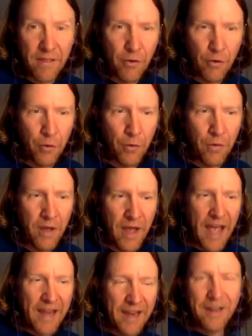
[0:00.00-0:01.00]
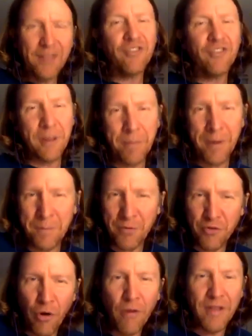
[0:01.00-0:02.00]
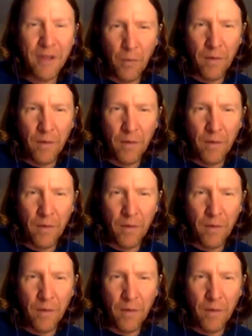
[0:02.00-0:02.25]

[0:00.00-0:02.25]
who had initially been patrolling